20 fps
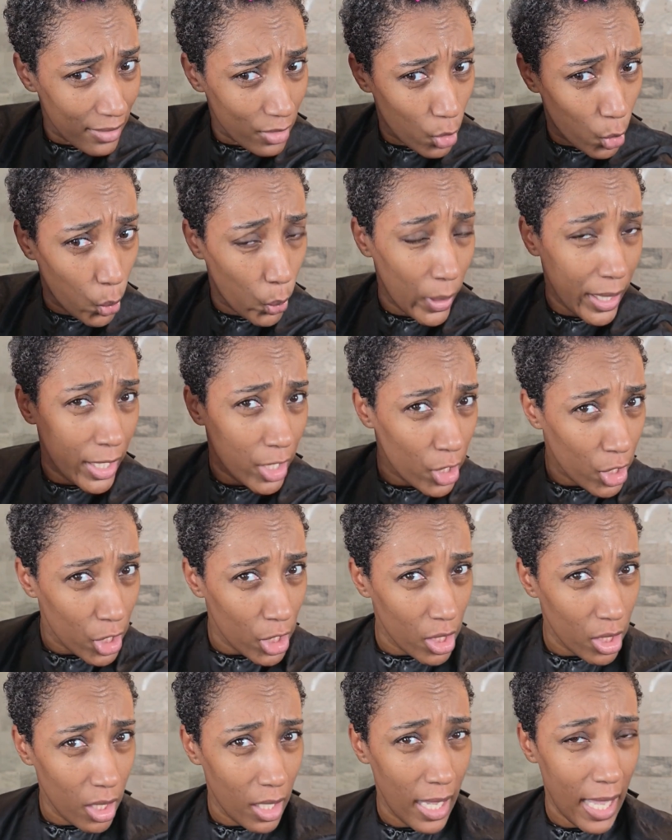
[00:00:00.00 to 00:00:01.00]

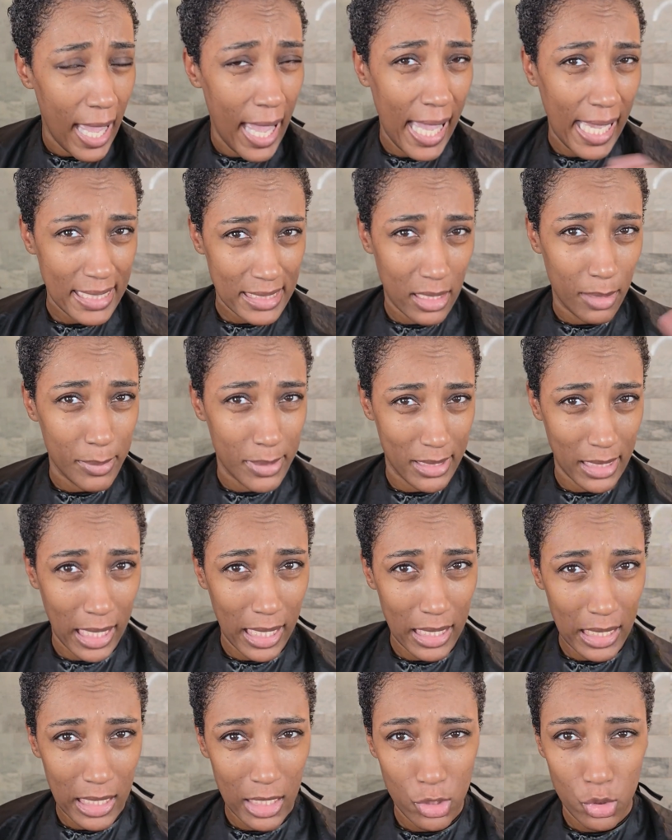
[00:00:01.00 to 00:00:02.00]
quicker as I'm
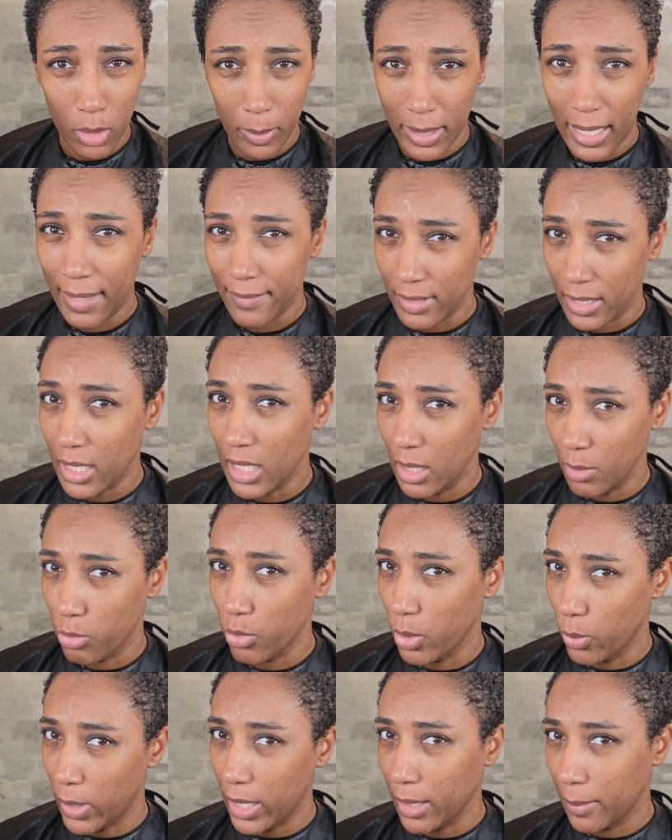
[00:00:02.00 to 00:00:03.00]
styling. So I'm going to have to keep
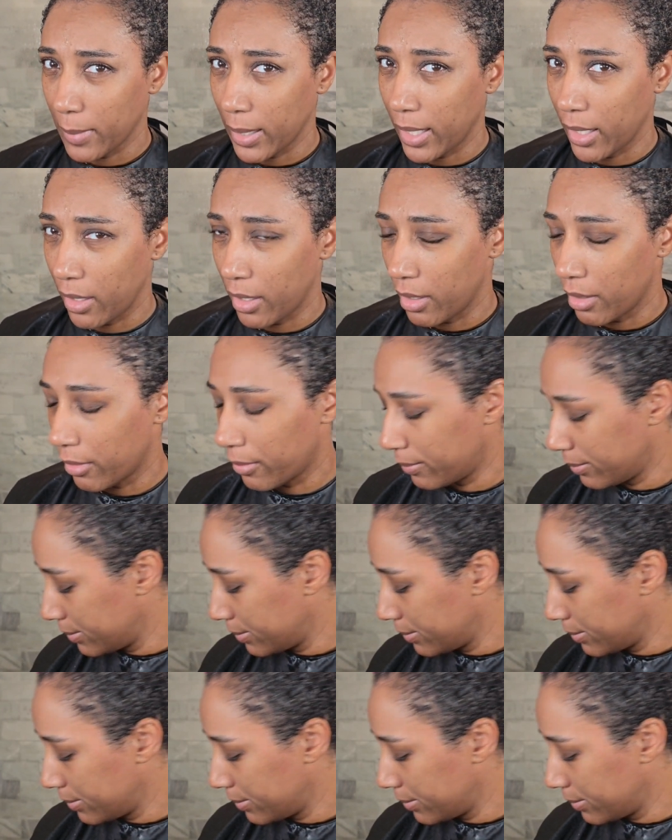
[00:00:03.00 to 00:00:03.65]
re-wetting my hair.